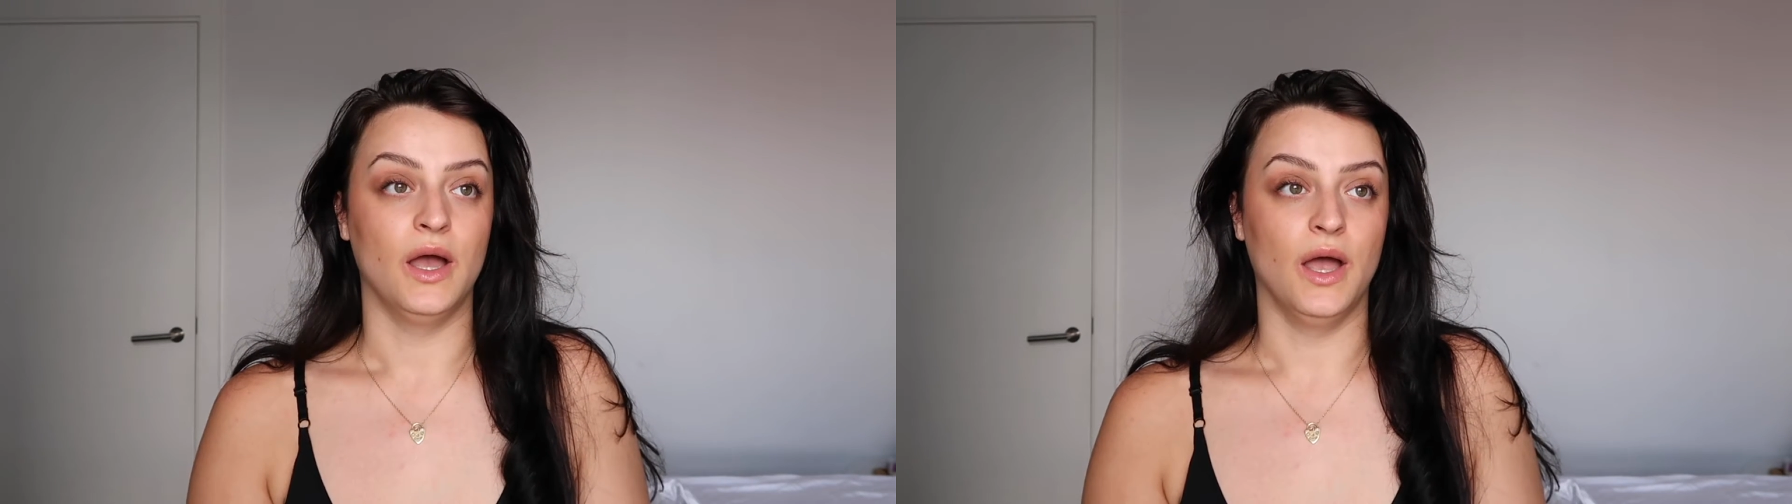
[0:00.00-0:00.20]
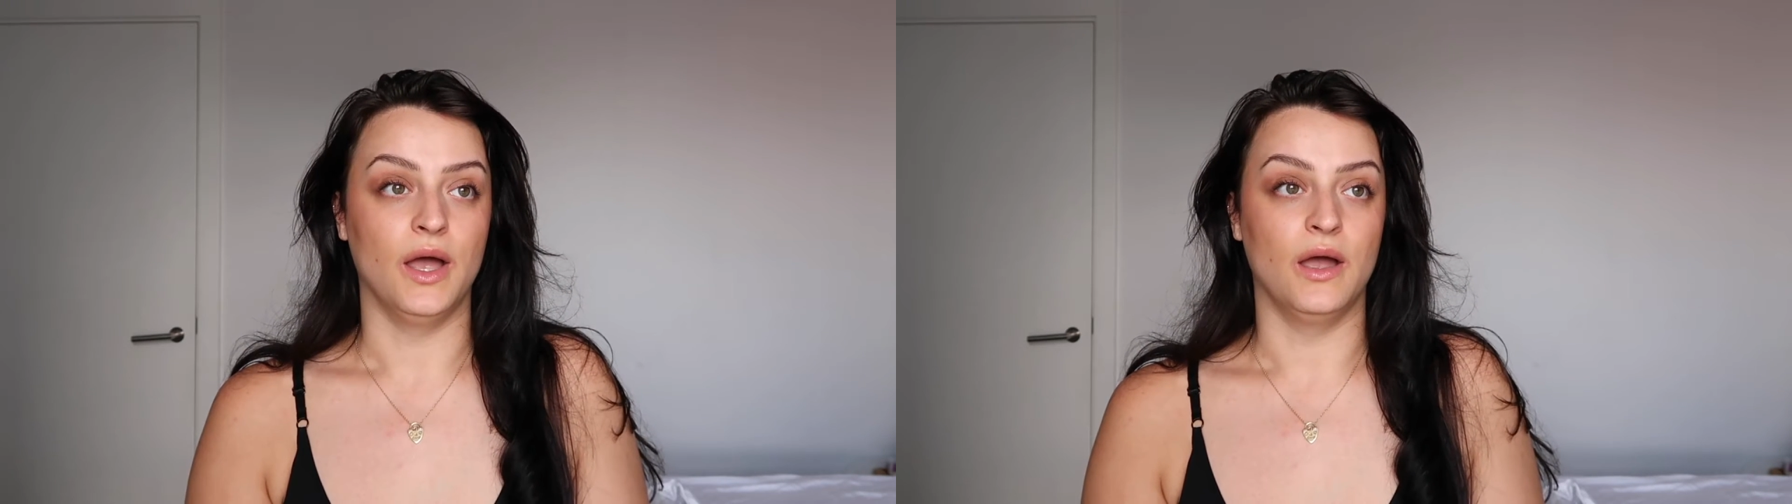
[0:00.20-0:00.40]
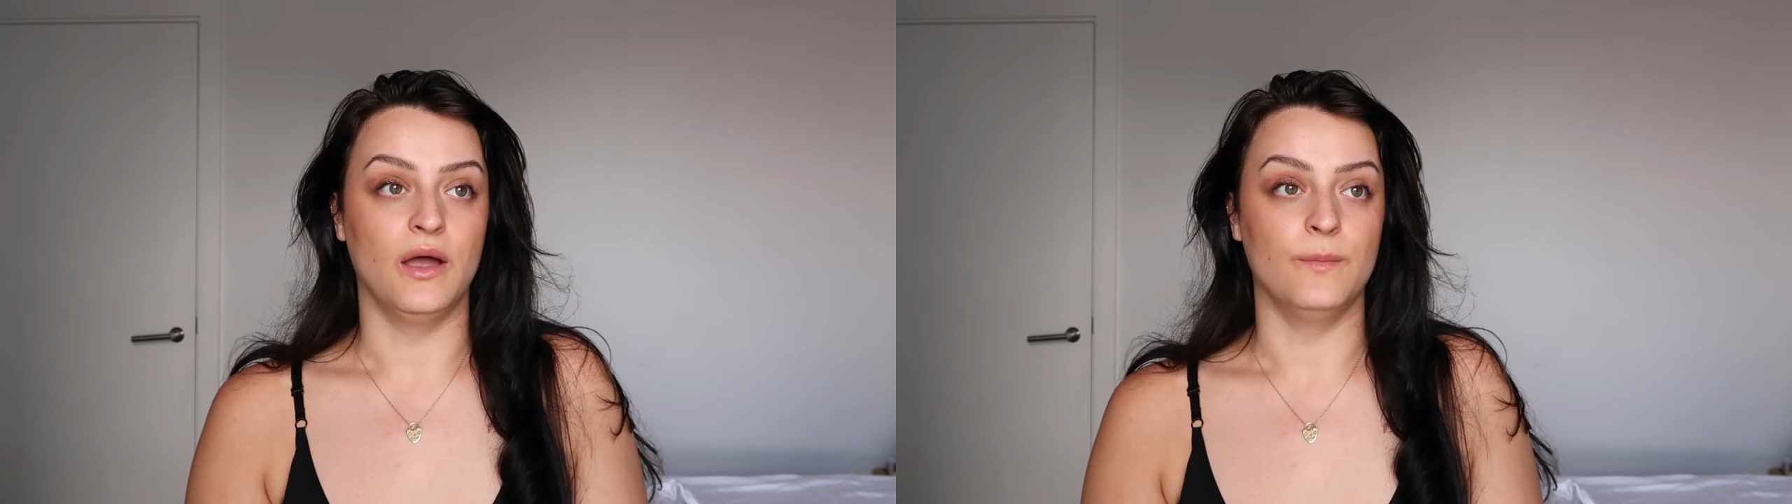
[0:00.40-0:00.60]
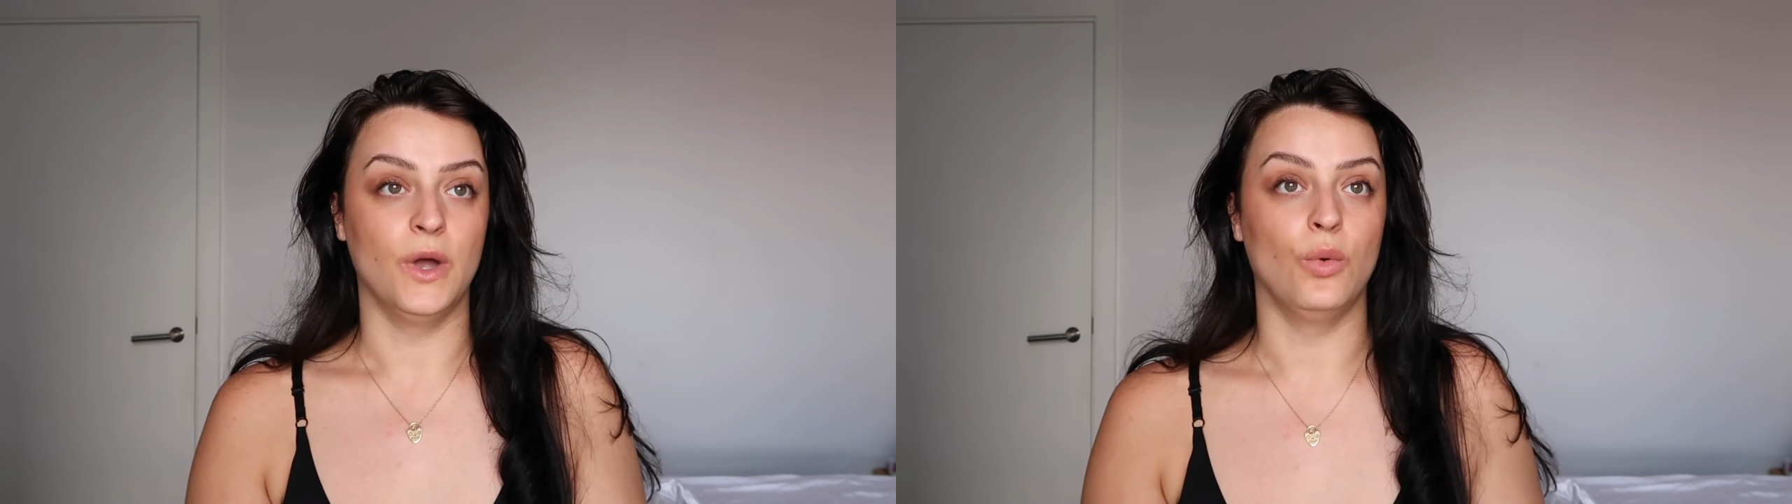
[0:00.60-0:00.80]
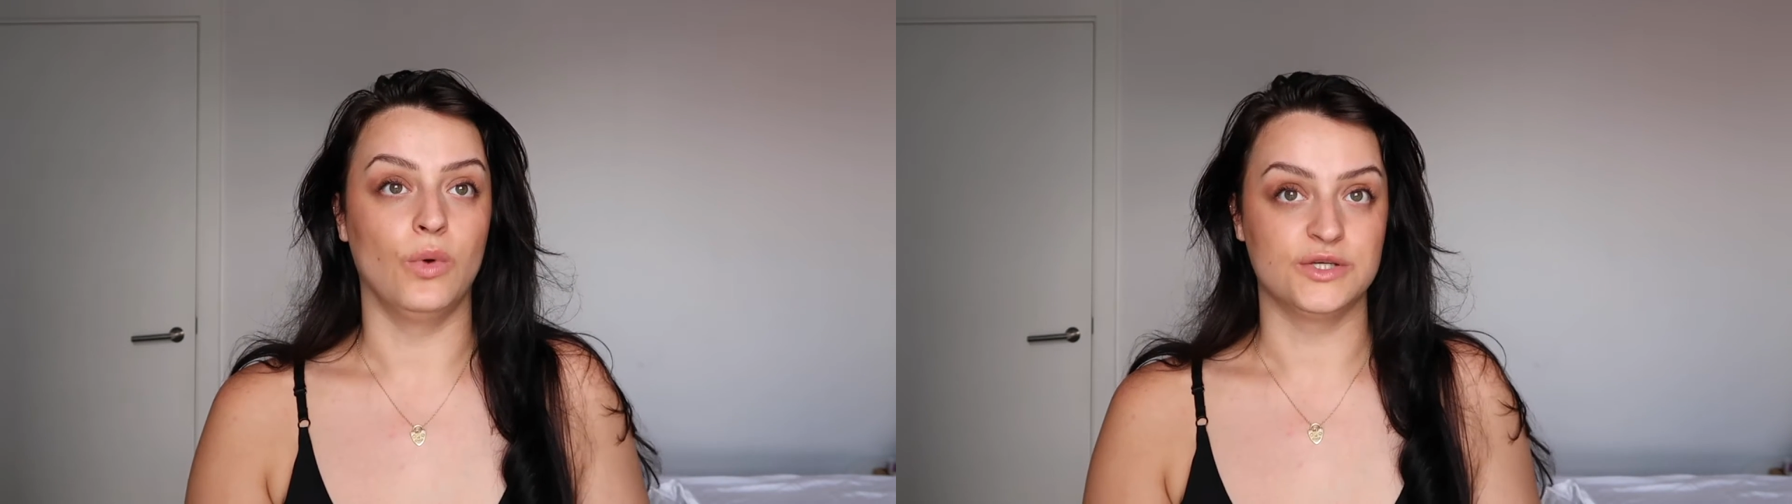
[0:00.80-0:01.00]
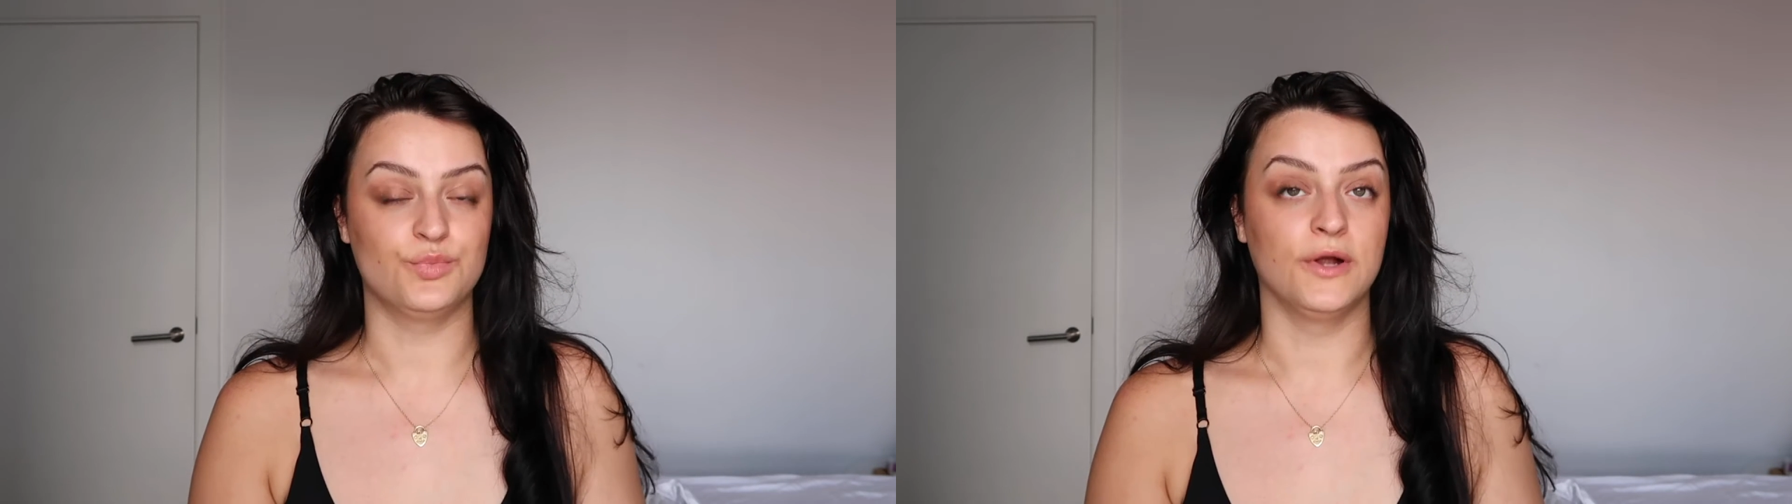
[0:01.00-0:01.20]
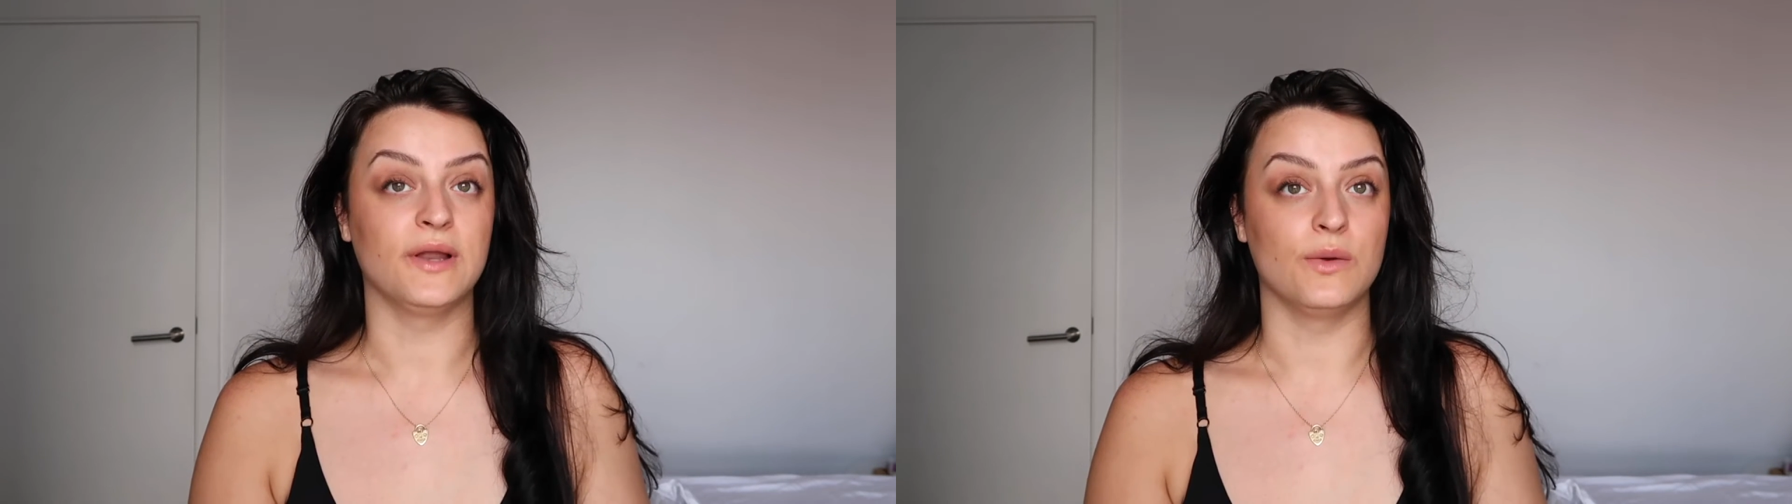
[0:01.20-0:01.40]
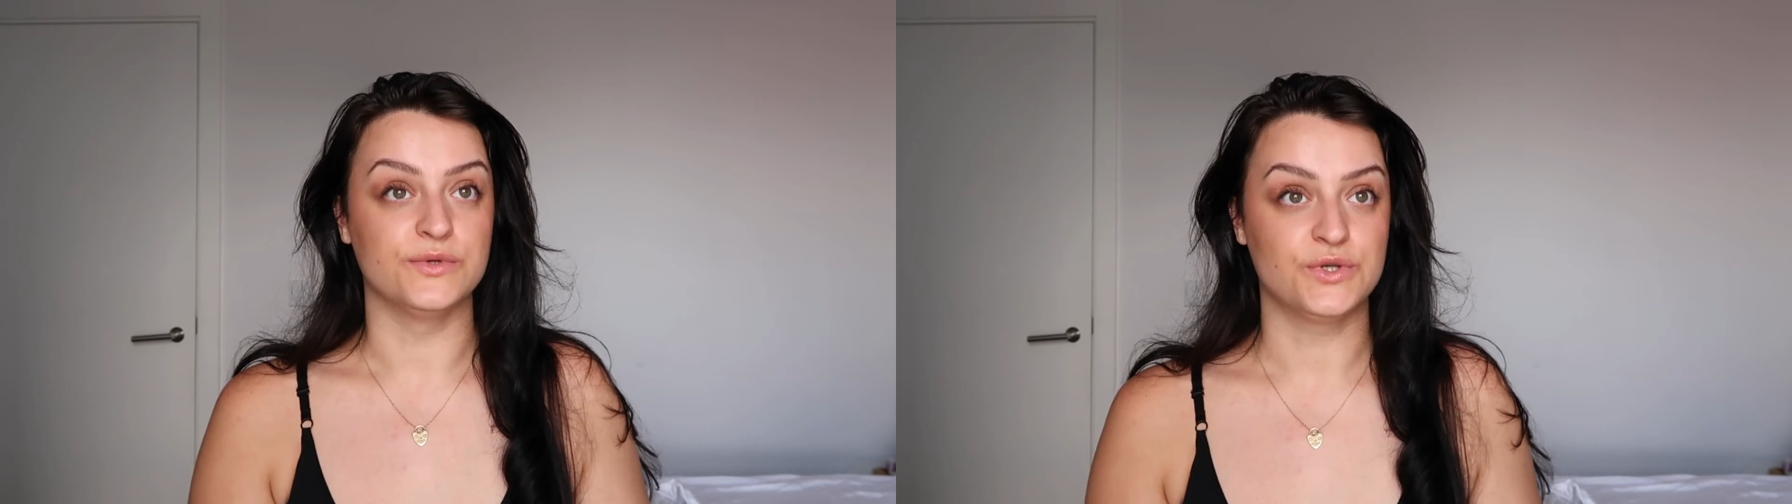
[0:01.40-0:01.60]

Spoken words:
at which point I was